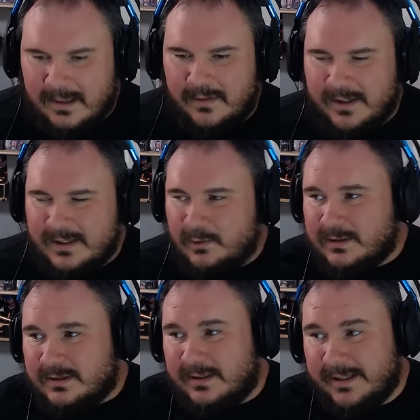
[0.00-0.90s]
this
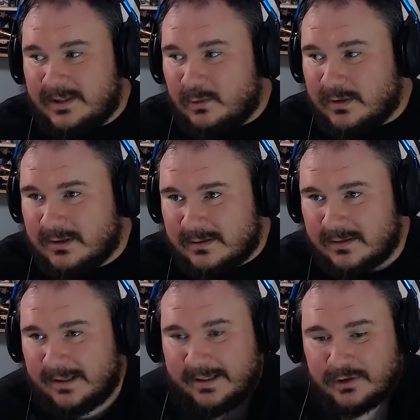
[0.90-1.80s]
was
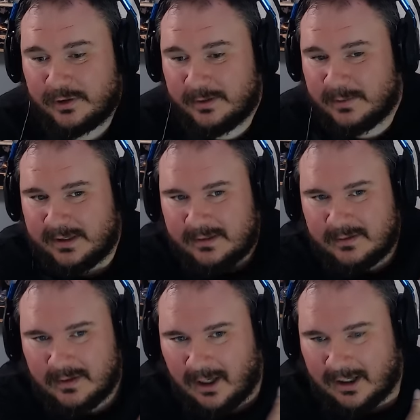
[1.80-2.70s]
extremely
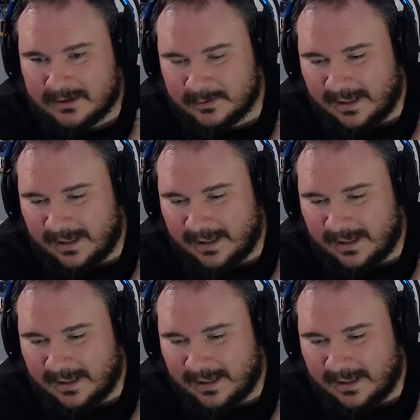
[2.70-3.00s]
awesome.